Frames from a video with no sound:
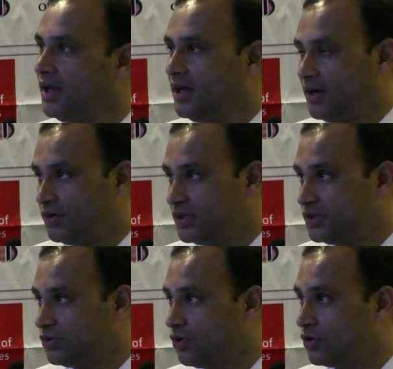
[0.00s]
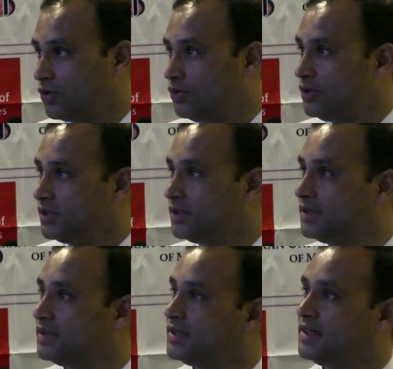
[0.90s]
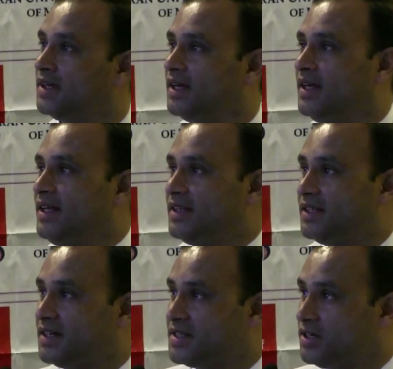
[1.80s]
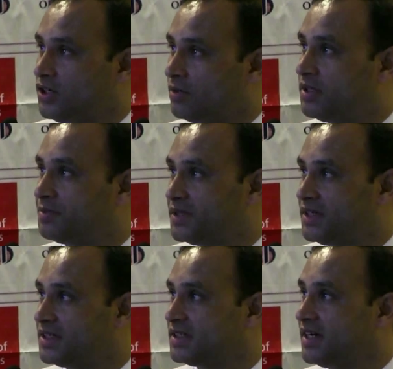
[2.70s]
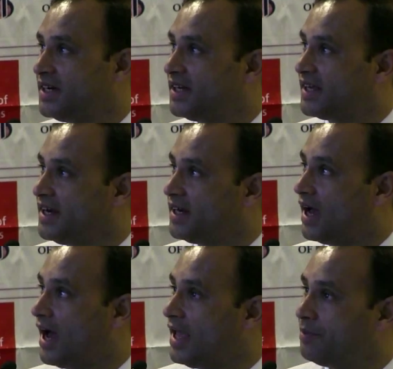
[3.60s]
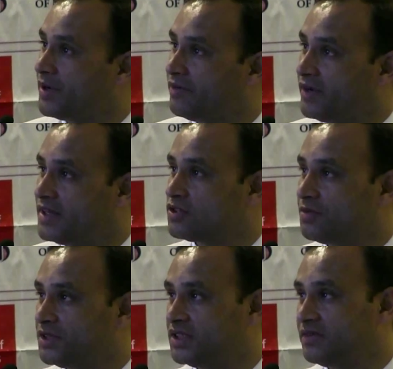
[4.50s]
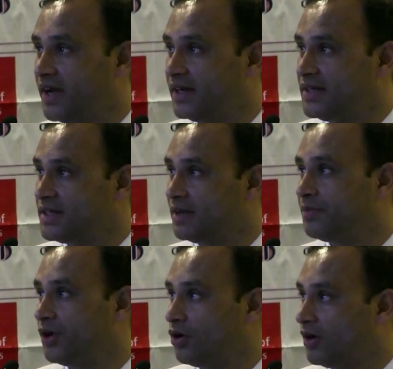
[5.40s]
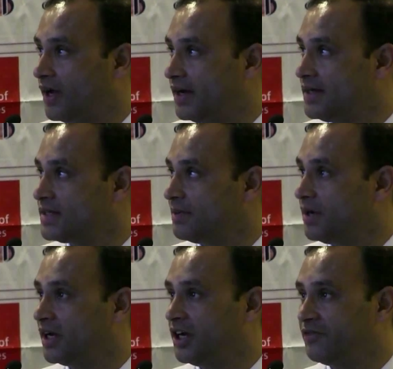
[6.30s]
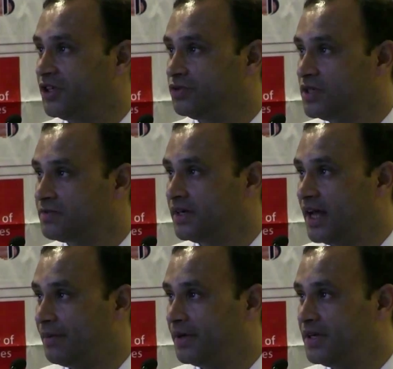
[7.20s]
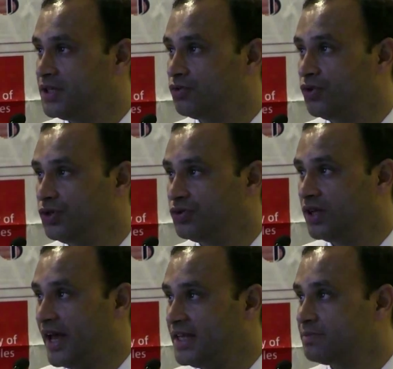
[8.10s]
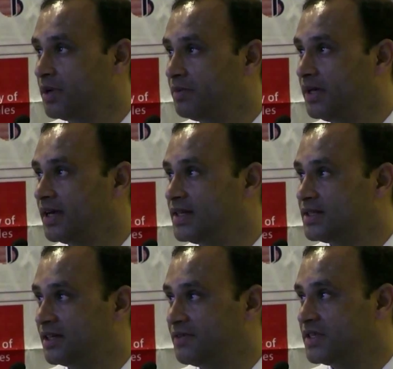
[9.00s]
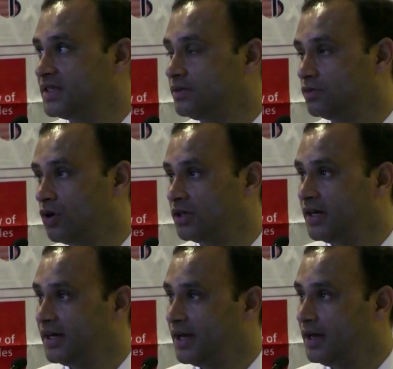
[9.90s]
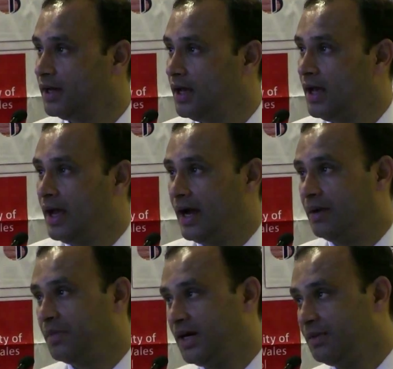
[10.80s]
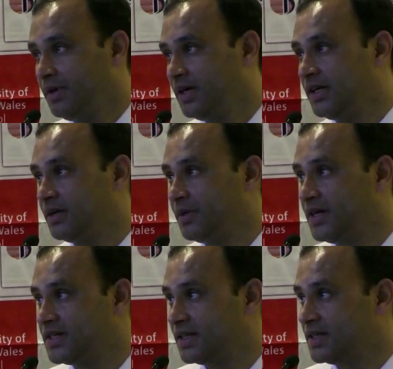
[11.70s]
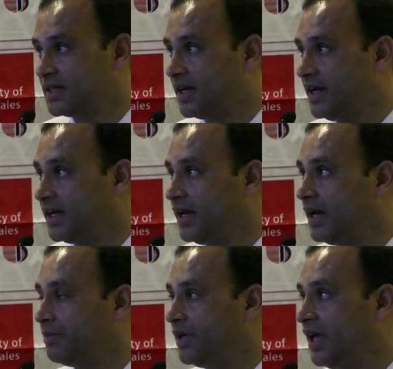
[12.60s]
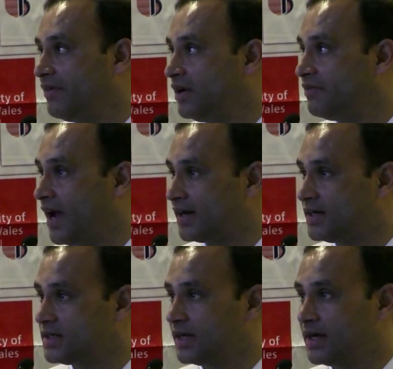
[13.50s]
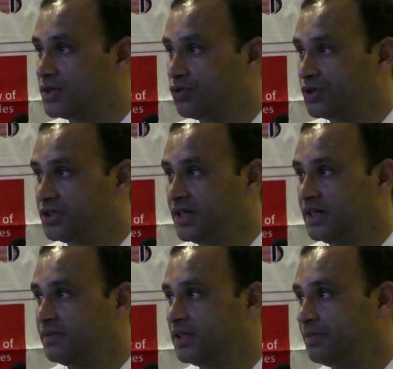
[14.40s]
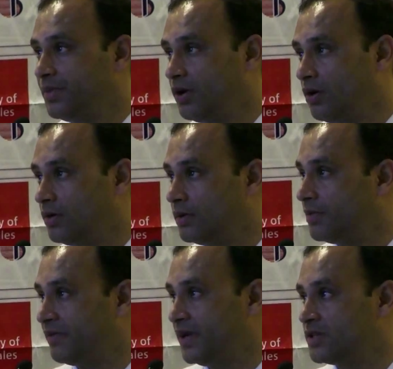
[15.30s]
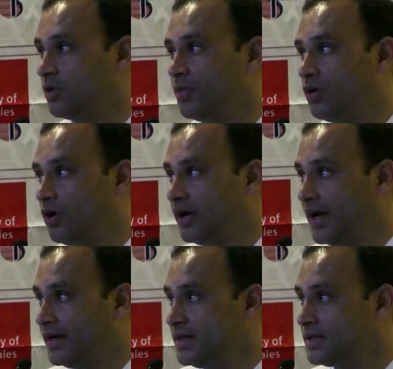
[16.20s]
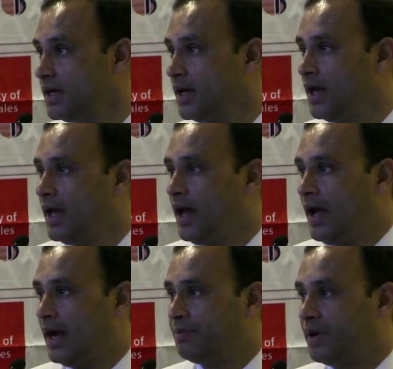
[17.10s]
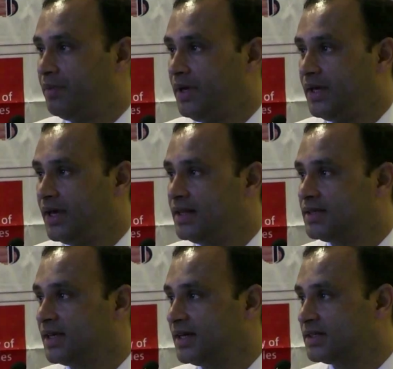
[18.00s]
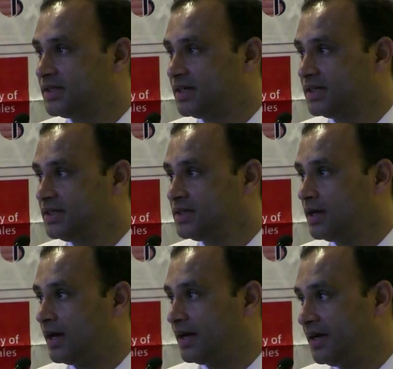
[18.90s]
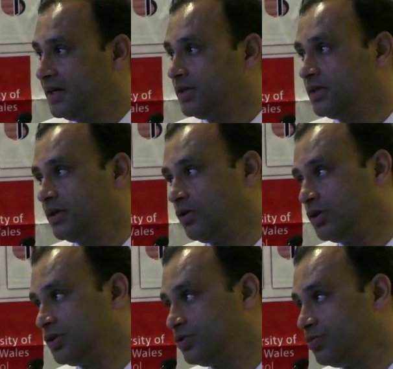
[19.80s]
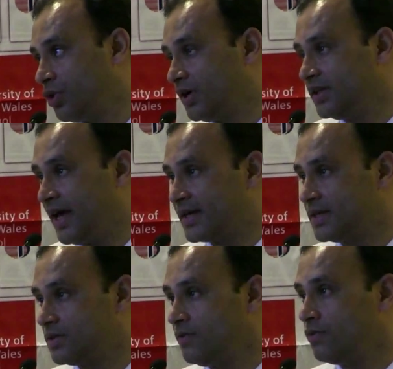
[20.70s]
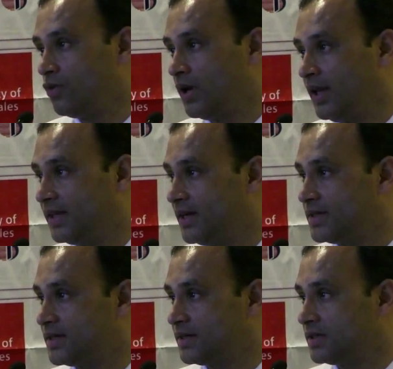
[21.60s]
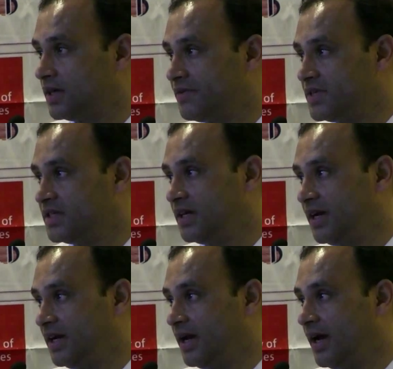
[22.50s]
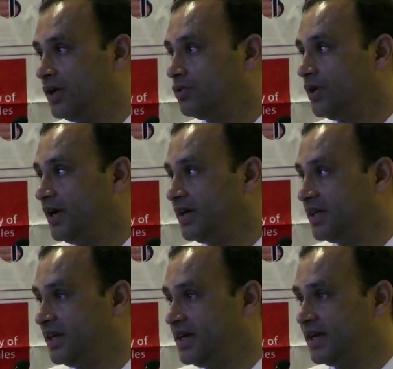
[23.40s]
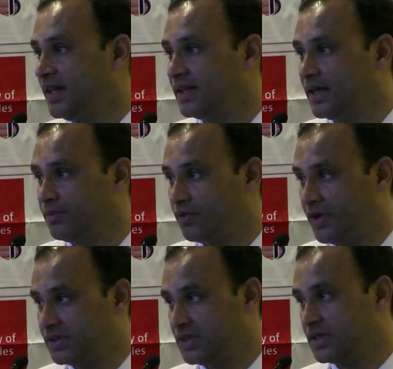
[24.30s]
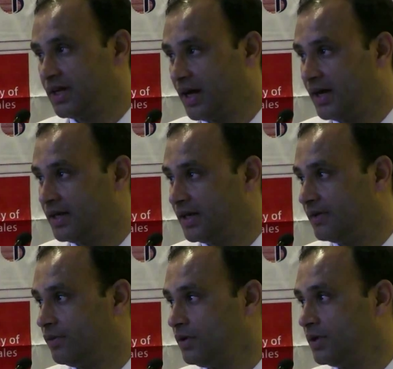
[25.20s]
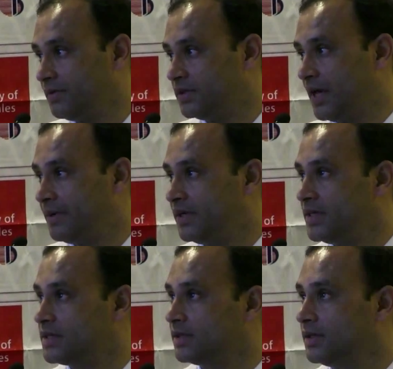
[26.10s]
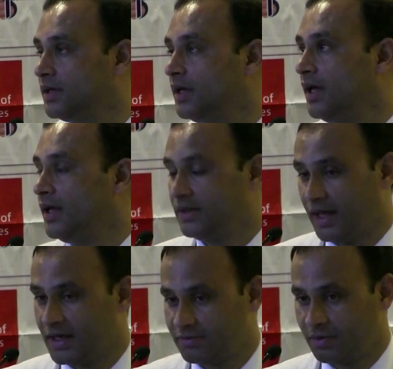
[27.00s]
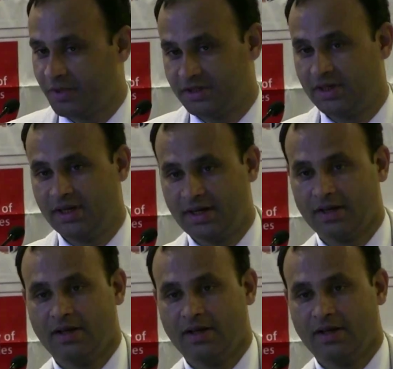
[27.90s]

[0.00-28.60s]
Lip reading: Now, just to conclude, the result of the present study indicate a high prevalence of gingivitis and periodontitis among individuals with diabetes who utilize public health services in North India, and multiple determinants such as clinical and behavioral factors are associated with the prevalence of periodontitis, and public health care strategies are needed in order to broaden the access of oral health care services in India and to integrate healthcare professionals regarding care for diabetes. Thanks for patient listening.